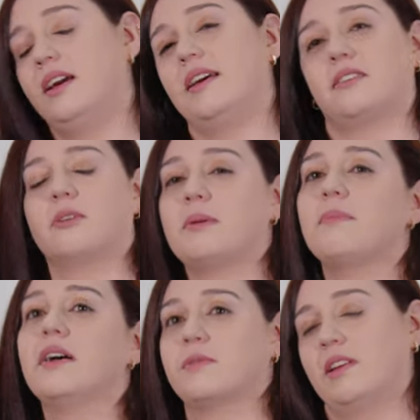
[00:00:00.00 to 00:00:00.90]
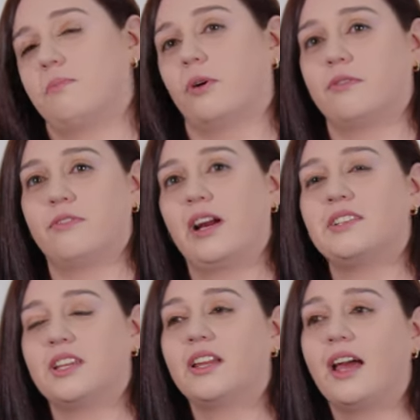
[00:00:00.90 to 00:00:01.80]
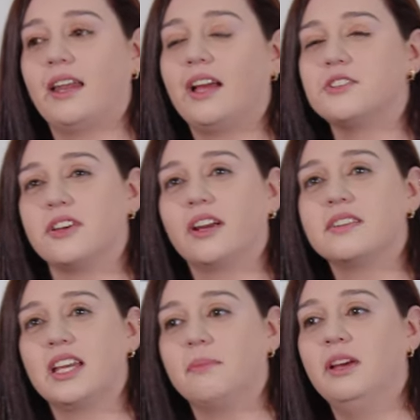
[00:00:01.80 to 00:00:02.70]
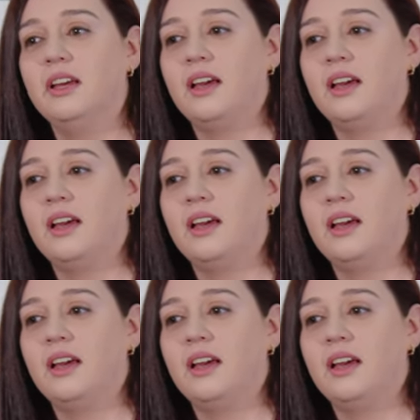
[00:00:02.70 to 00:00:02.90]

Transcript: is going to be massively important for any engineering team.